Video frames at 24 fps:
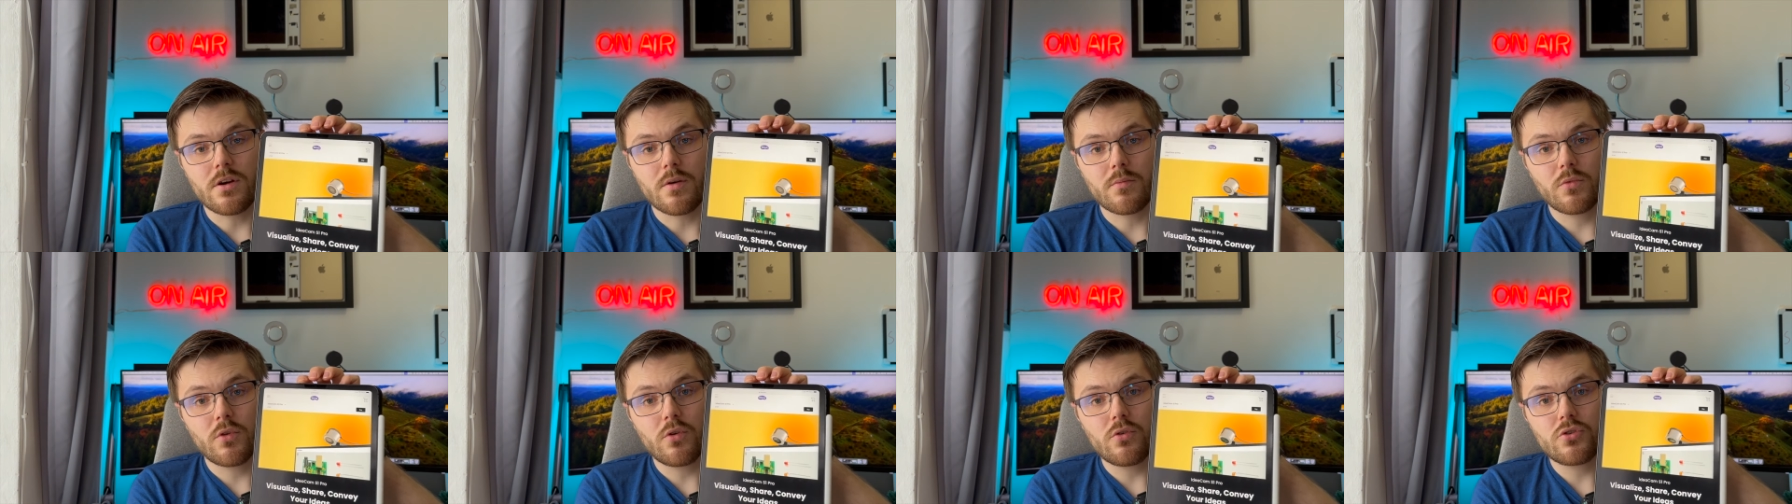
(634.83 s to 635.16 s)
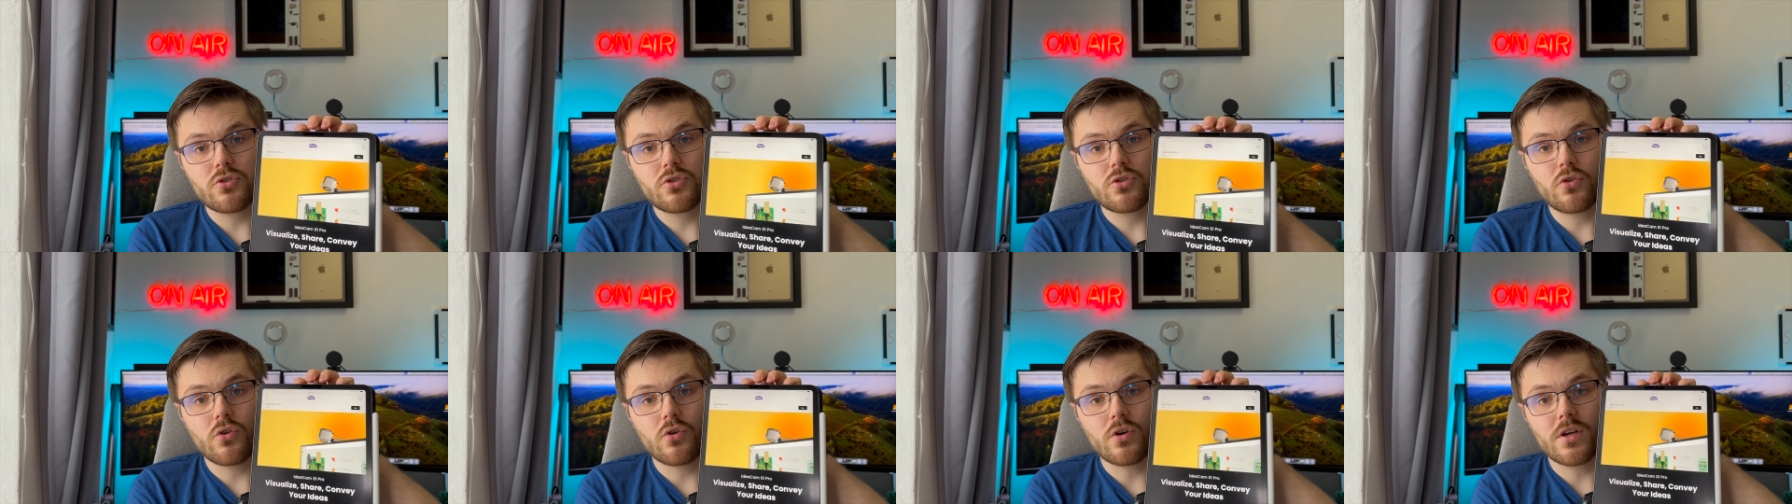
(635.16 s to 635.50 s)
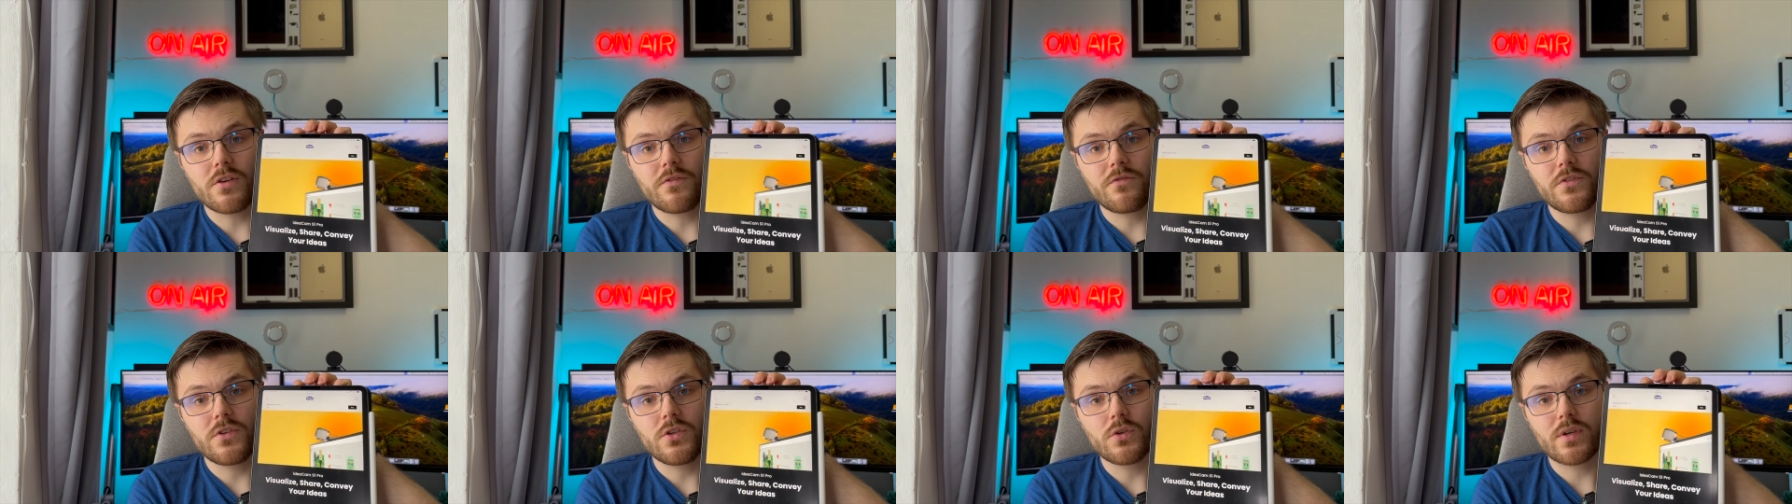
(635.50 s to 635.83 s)
I'm not sure
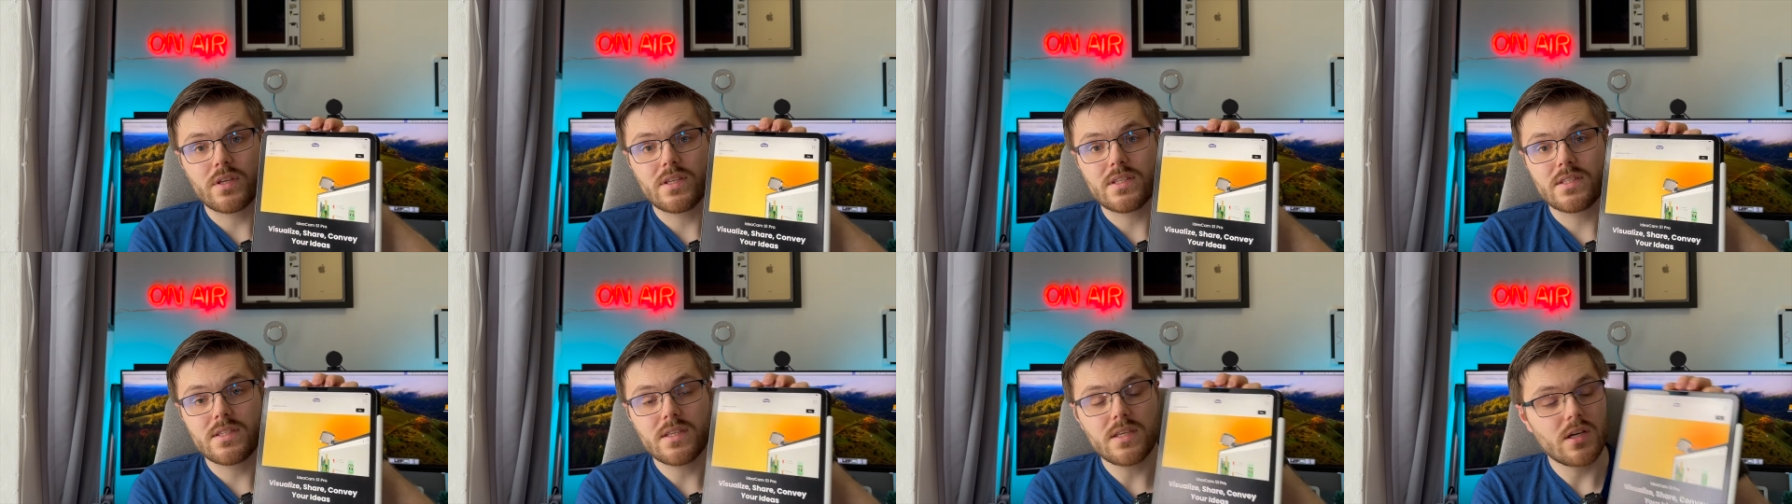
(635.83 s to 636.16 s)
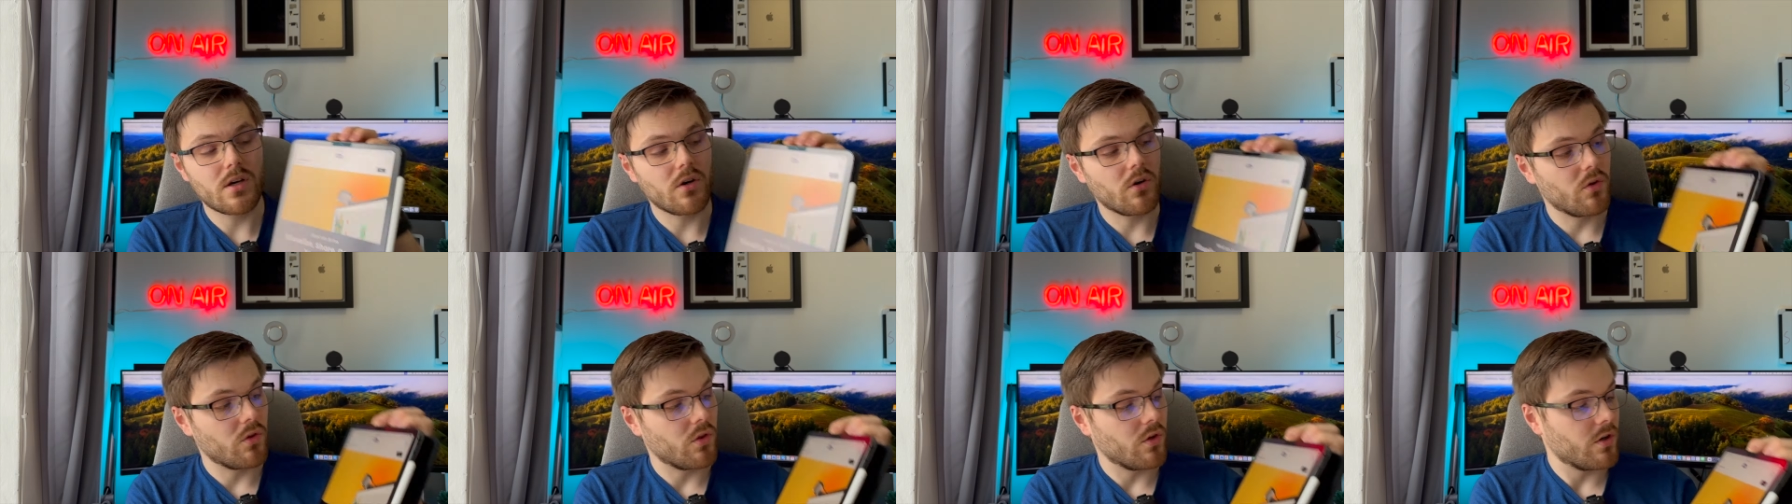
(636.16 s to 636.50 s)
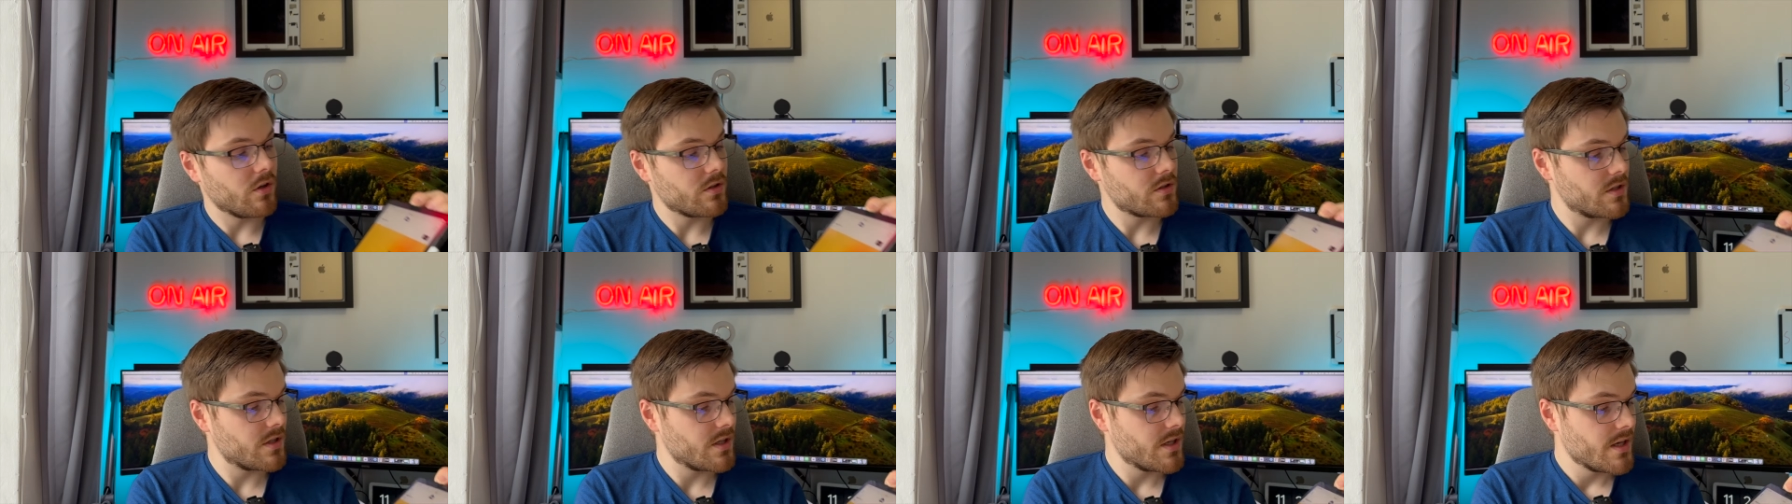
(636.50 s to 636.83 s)
if you can see it or
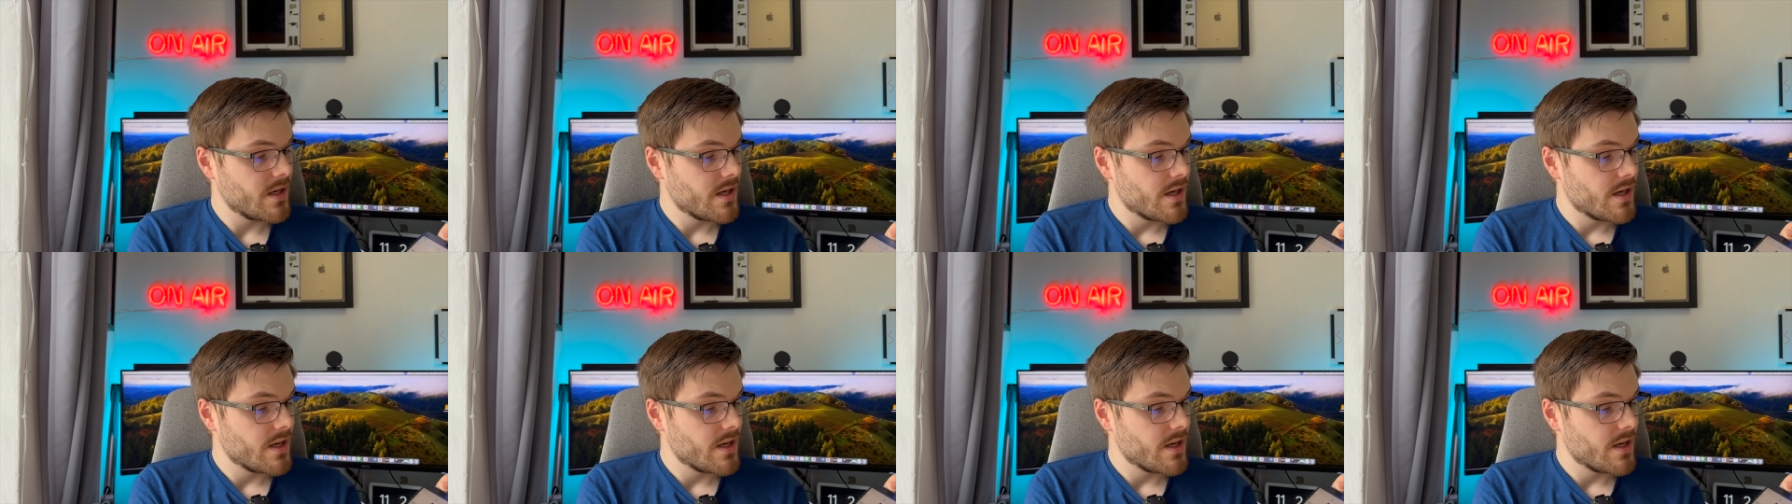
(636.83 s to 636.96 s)
not,